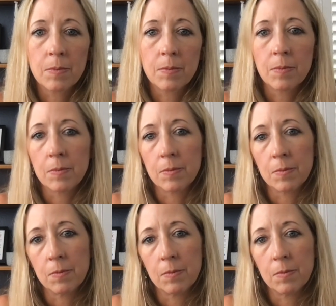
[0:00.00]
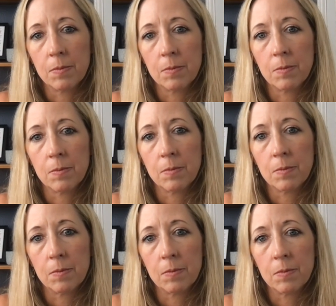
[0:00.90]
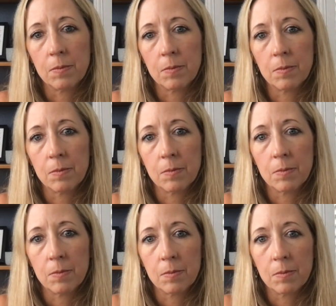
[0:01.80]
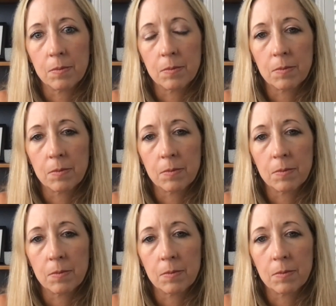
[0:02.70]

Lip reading: This person isn't speaking.